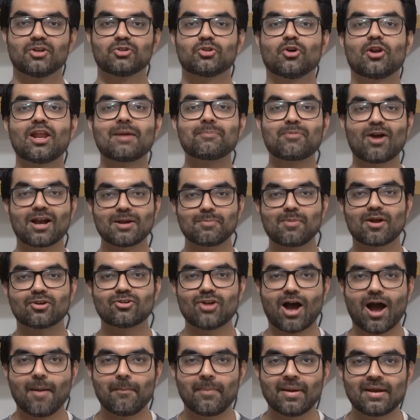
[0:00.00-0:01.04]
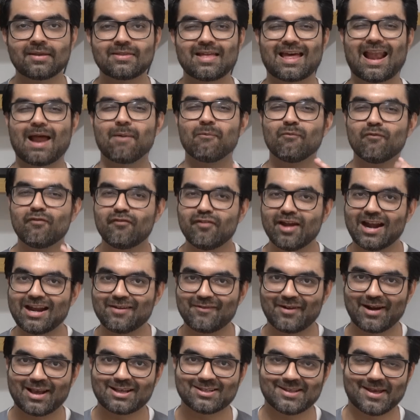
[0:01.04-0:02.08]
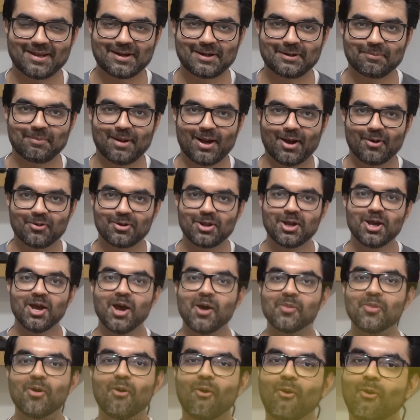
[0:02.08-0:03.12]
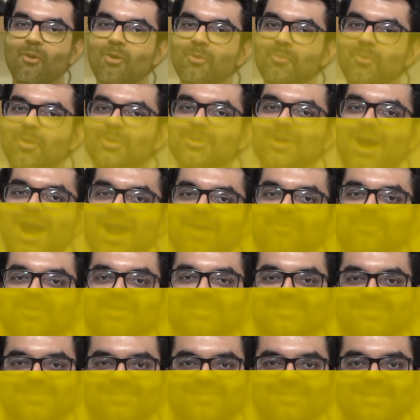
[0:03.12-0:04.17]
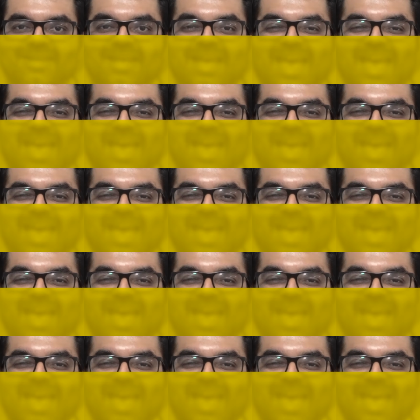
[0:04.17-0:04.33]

Today I'm talking about a topic that I'm very, very excited about the hormone irisin